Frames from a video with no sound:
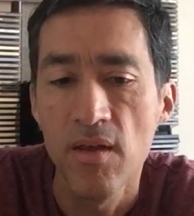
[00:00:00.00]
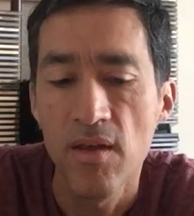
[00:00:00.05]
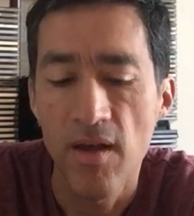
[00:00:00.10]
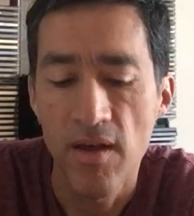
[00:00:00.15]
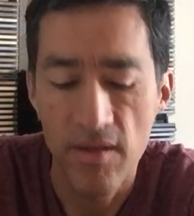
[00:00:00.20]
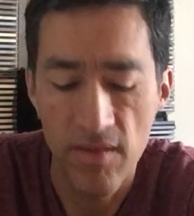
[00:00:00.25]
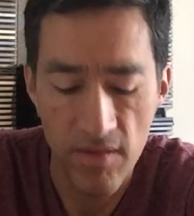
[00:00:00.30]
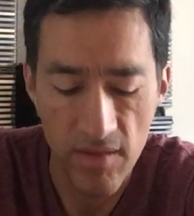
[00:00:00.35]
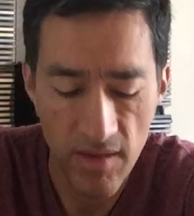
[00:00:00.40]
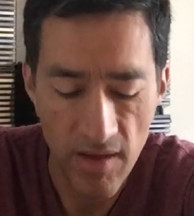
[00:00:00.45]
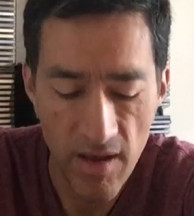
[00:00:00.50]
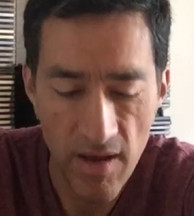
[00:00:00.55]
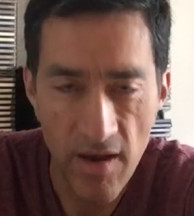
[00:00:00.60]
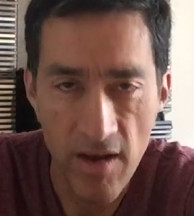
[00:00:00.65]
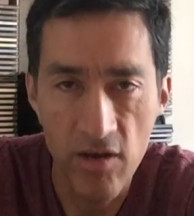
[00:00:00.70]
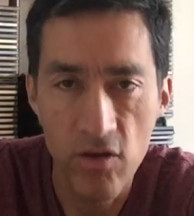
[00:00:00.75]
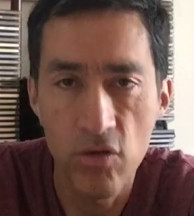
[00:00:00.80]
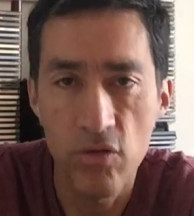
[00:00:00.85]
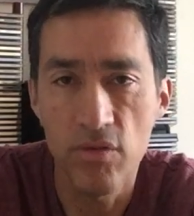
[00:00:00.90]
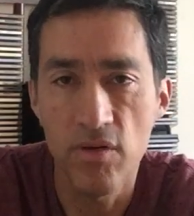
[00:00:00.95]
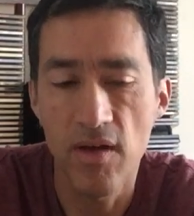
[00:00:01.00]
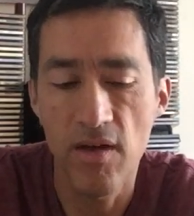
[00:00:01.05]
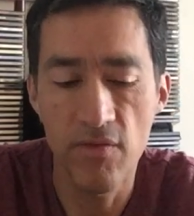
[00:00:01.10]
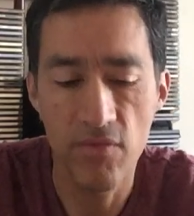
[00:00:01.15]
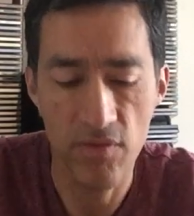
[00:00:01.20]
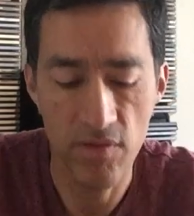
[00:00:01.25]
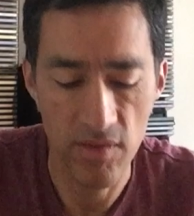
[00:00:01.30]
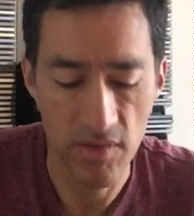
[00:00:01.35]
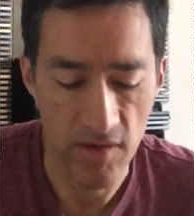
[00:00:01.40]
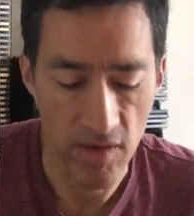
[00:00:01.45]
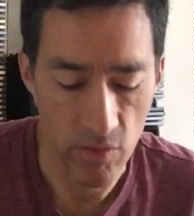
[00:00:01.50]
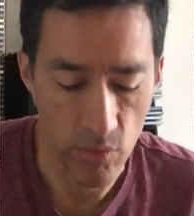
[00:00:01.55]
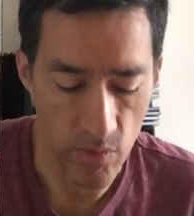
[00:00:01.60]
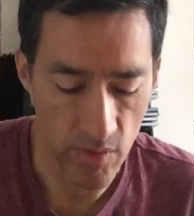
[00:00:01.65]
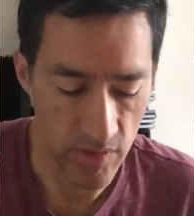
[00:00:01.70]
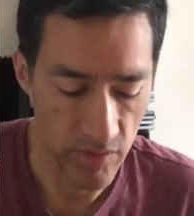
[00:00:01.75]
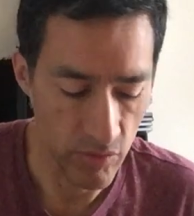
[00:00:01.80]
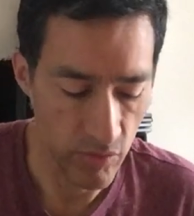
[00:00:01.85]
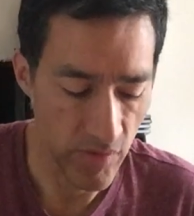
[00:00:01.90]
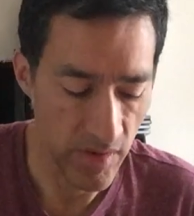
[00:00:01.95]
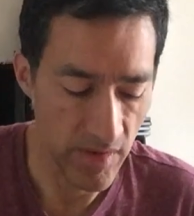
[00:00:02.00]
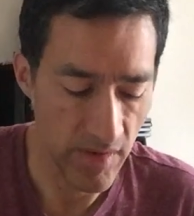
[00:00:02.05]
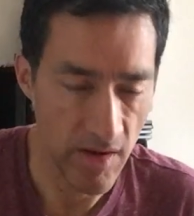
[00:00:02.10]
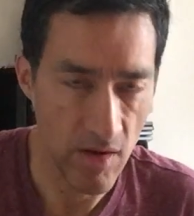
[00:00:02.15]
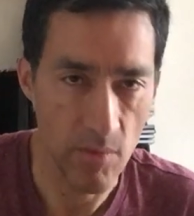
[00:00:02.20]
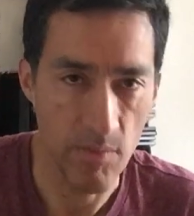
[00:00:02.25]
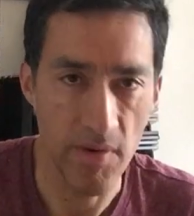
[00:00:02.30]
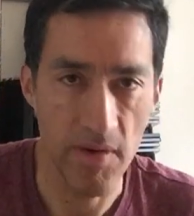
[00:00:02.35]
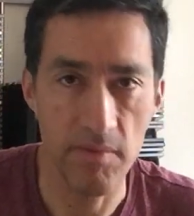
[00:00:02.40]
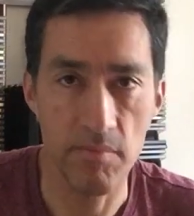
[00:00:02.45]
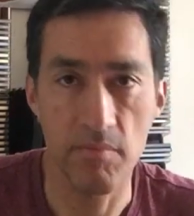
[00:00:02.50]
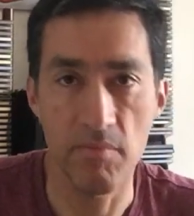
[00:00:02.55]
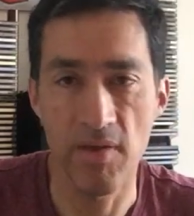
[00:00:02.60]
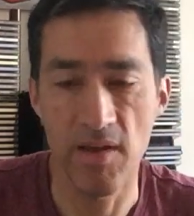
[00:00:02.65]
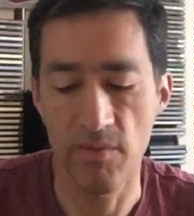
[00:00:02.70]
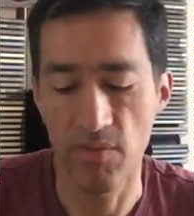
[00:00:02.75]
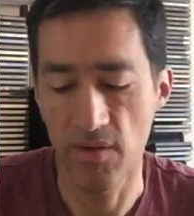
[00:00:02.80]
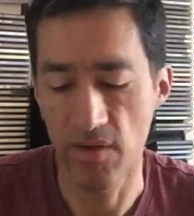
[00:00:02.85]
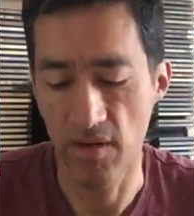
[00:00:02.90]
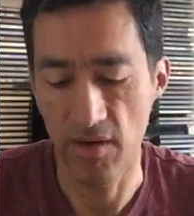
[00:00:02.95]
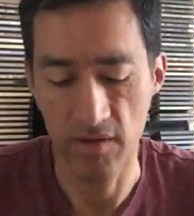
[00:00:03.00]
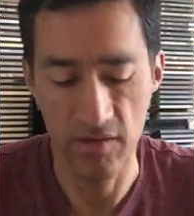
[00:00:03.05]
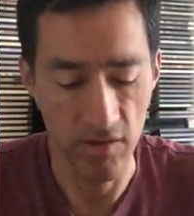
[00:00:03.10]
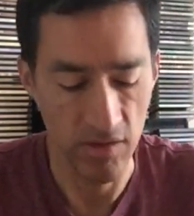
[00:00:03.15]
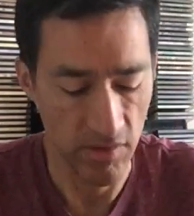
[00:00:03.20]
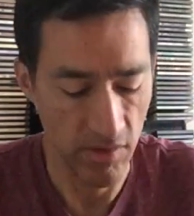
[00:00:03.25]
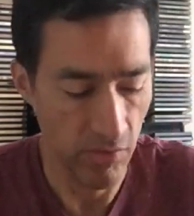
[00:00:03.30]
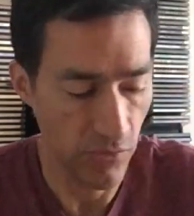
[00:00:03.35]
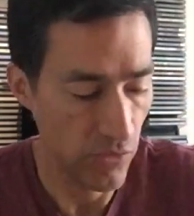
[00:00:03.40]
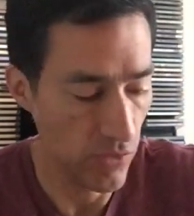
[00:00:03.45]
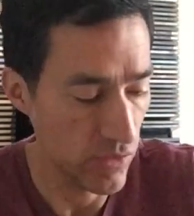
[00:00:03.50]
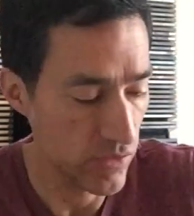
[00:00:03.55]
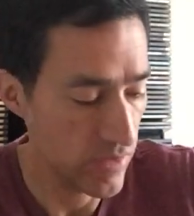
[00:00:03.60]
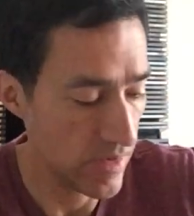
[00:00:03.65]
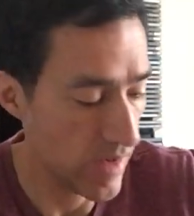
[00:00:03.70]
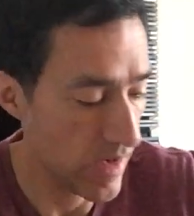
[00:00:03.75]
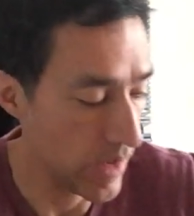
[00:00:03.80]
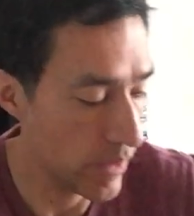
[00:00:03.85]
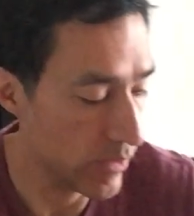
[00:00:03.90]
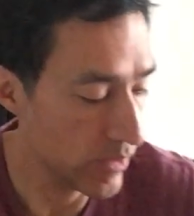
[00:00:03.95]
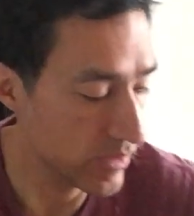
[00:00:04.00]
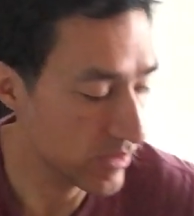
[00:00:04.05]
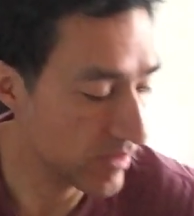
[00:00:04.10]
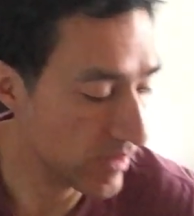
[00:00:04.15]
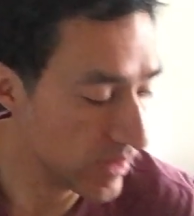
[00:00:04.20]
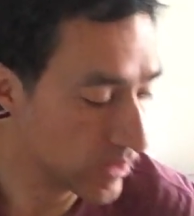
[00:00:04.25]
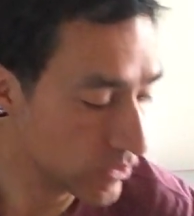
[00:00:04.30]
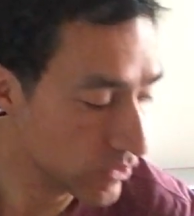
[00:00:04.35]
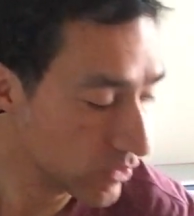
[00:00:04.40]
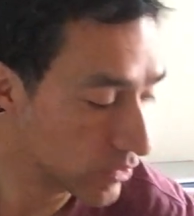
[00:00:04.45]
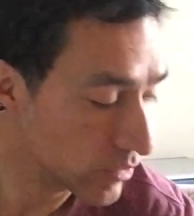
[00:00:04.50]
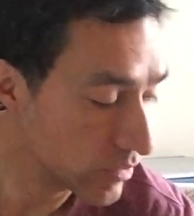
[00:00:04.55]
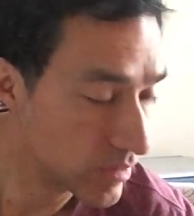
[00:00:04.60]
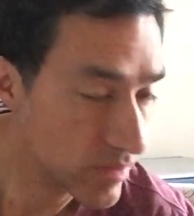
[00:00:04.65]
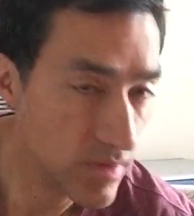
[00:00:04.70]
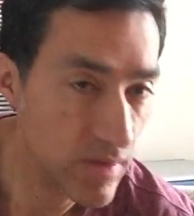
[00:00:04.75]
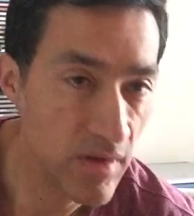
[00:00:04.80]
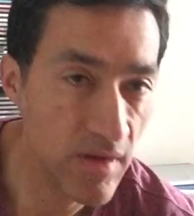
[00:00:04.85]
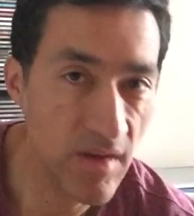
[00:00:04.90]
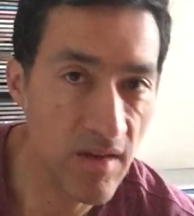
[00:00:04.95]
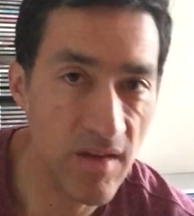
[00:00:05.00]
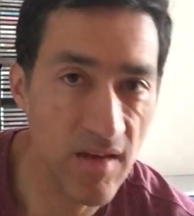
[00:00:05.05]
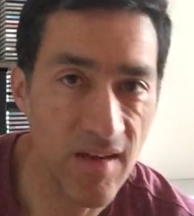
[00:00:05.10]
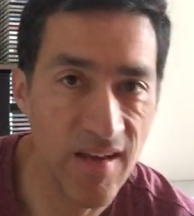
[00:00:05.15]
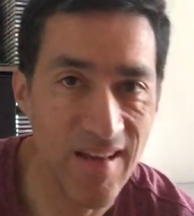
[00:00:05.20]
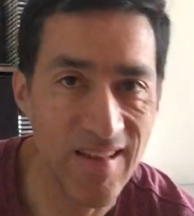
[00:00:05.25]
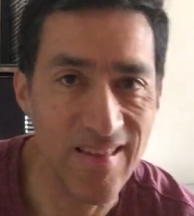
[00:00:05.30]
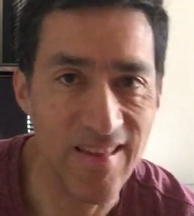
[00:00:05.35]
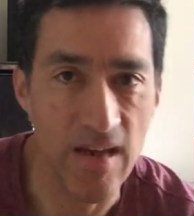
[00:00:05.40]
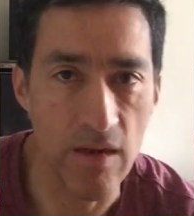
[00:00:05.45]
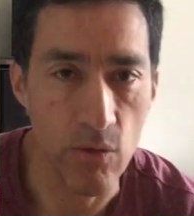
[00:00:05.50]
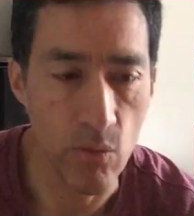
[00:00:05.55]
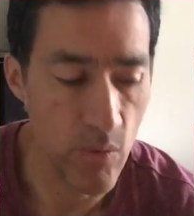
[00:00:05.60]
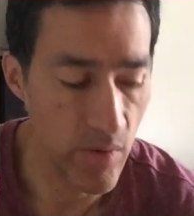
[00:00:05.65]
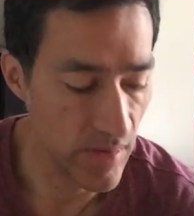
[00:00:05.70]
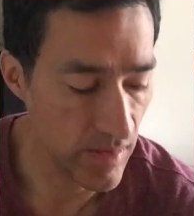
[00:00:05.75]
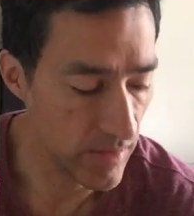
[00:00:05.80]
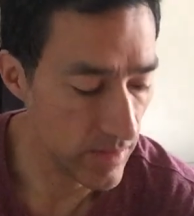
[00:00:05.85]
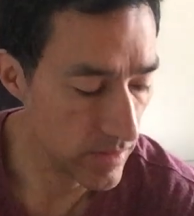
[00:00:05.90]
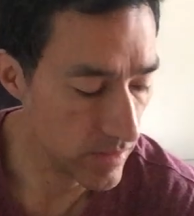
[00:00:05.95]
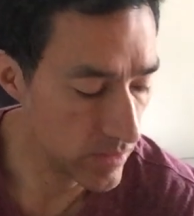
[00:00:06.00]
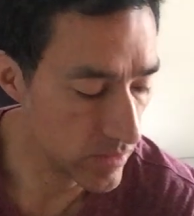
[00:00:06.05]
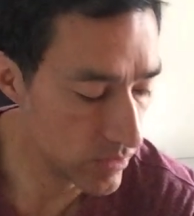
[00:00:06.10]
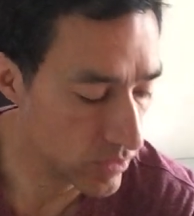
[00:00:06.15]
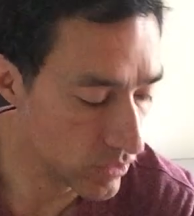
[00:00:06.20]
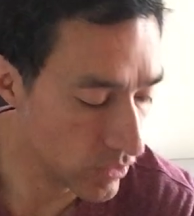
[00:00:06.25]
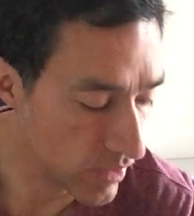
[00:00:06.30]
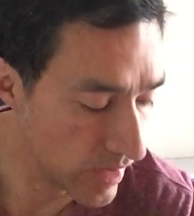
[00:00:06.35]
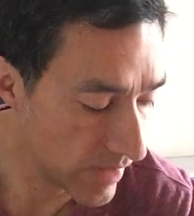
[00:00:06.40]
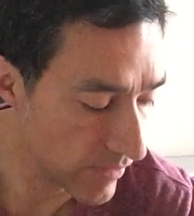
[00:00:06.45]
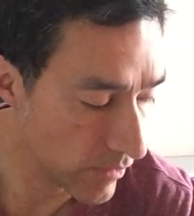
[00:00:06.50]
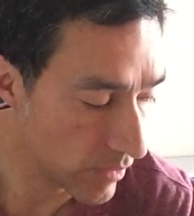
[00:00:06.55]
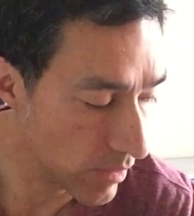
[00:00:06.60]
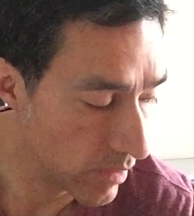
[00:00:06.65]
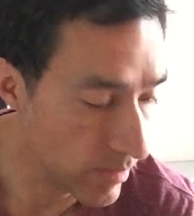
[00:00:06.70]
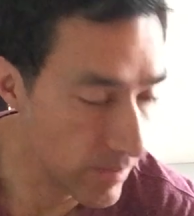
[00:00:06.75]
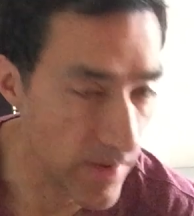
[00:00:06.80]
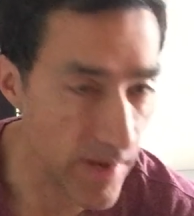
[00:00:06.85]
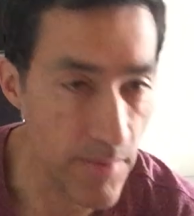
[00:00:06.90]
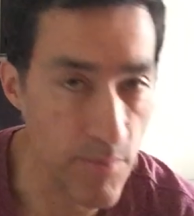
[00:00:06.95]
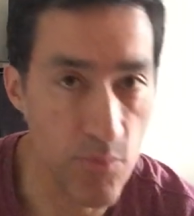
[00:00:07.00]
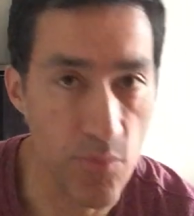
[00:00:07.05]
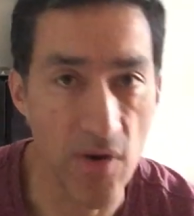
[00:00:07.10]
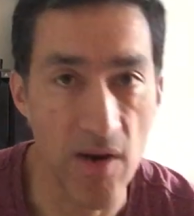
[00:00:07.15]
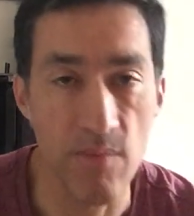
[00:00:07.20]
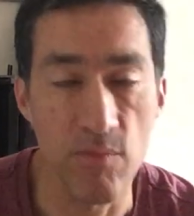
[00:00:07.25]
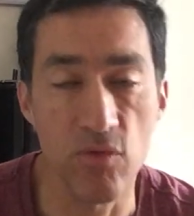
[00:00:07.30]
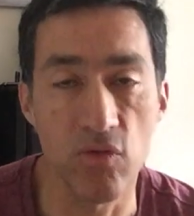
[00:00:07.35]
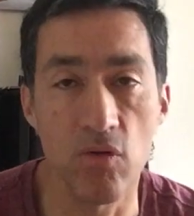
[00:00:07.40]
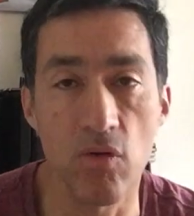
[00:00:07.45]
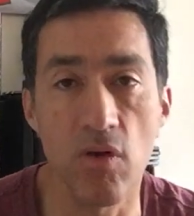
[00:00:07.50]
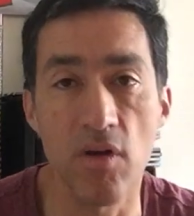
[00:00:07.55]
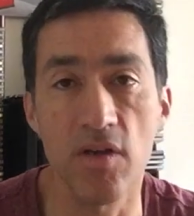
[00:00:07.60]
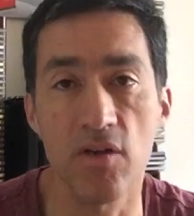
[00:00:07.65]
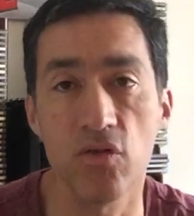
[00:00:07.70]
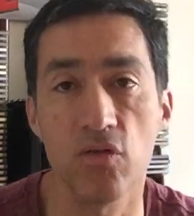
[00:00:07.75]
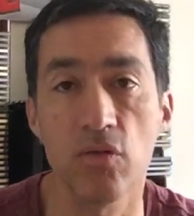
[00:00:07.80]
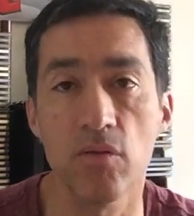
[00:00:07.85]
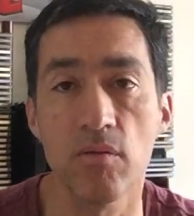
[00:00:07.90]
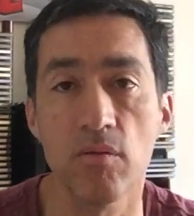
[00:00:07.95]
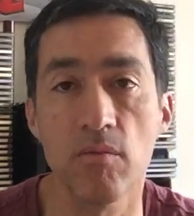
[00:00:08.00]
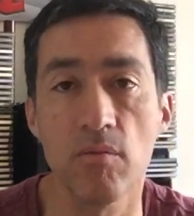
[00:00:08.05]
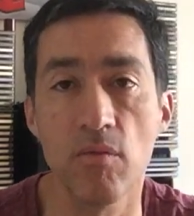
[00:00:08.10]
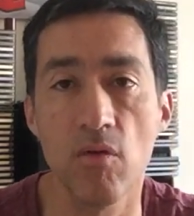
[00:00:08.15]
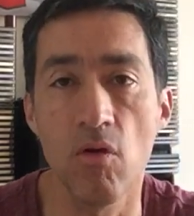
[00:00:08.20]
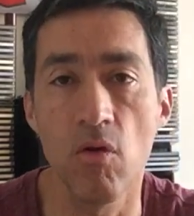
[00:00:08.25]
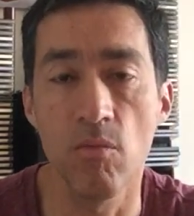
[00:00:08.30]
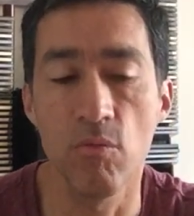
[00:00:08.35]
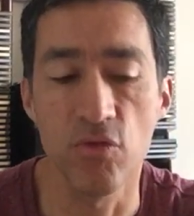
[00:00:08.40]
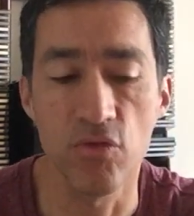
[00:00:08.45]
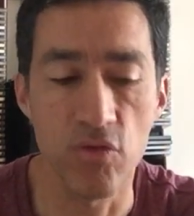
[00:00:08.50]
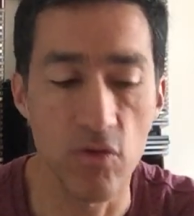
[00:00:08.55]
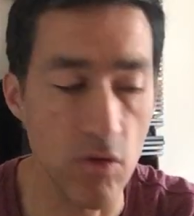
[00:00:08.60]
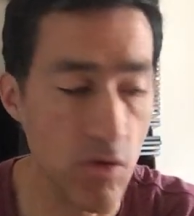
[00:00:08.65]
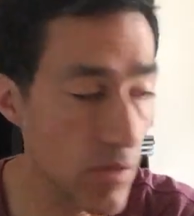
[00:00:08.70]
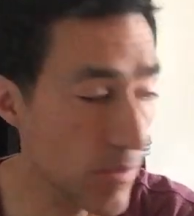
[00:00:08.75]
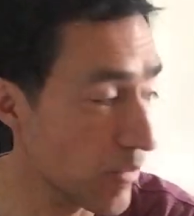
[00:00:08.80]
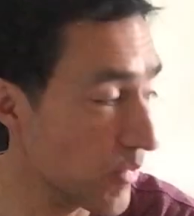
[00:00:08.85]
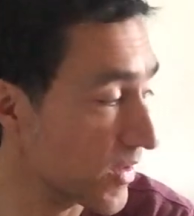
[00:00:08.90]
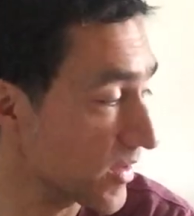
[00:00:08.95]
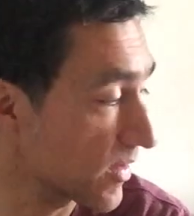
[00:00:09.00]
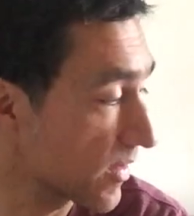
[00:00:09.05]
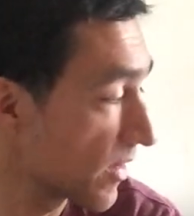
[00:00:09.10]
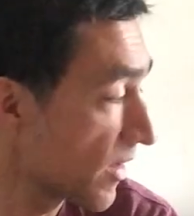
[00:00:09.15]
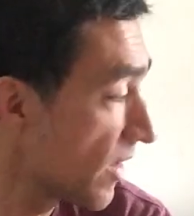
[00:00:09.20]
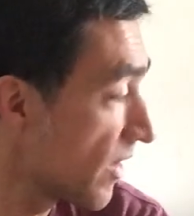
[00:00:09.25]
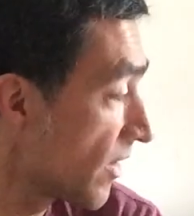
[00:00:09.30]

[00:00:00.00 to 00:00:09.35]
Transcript: and I don't have that one right now, but maybe in the near future I will try to get that one to have all my Primus collection almost completed.